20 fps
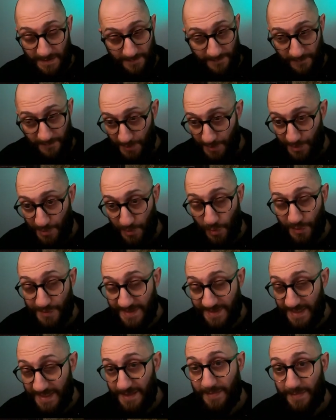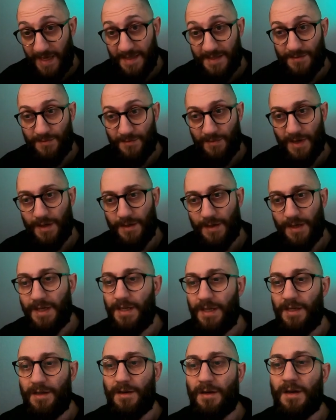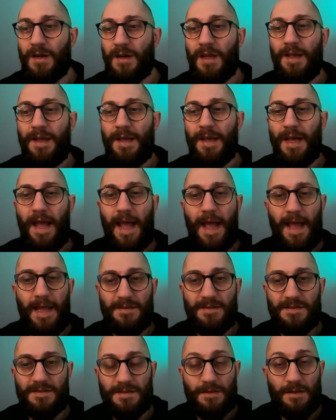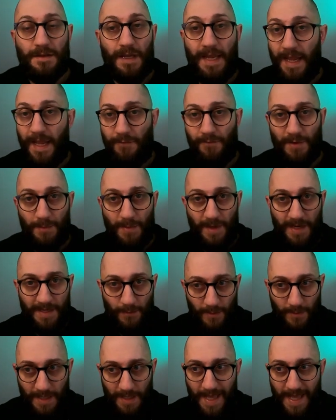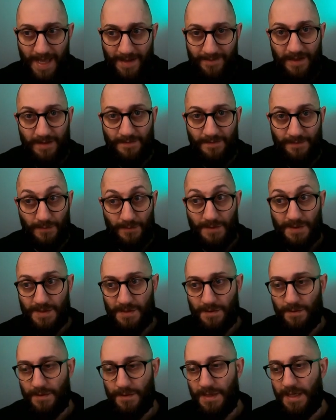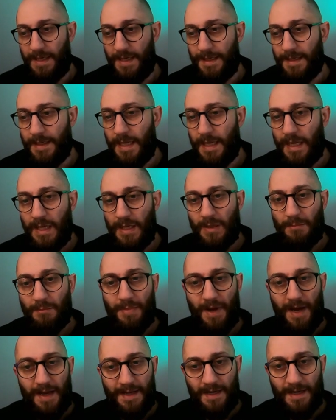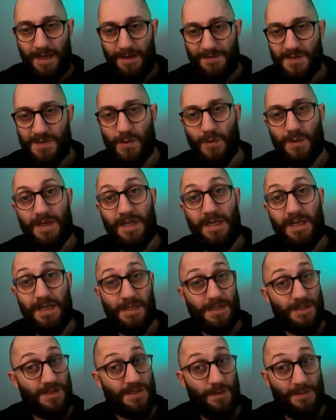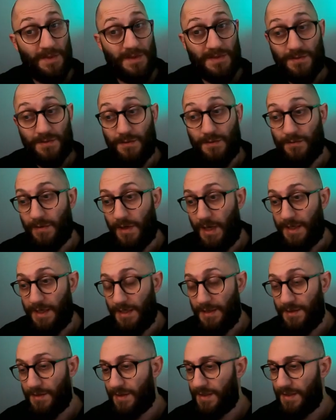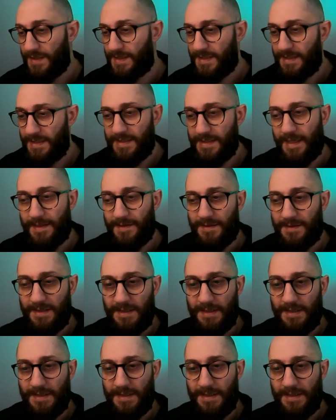for sure the best rare healer, and everybody will have it through the storyline. But enough talking, let's jump into the run. And you're going to see that